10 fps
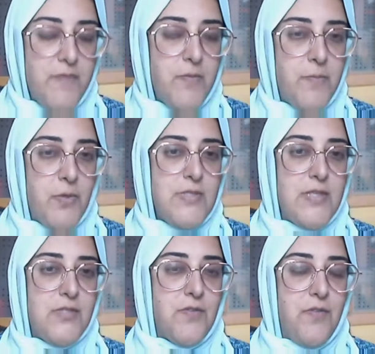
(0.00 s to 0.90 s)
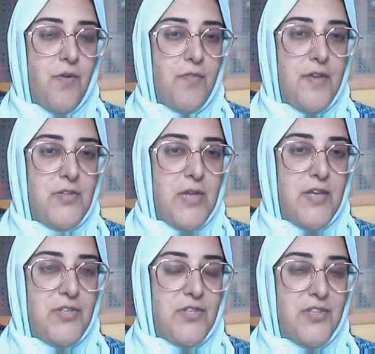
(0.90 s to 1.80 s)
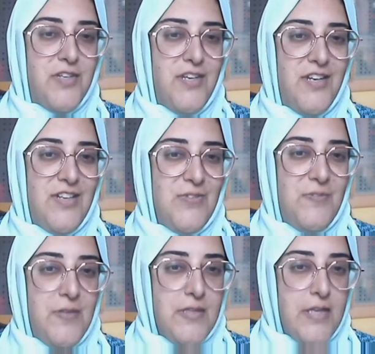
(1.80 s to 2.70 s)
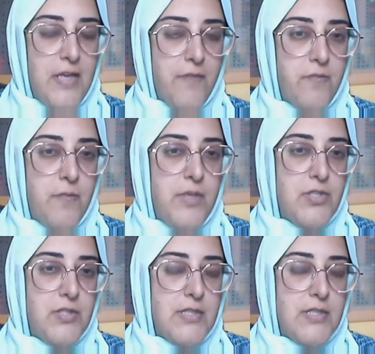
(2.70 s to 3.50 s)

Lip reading: process of education, to feel that affirmation,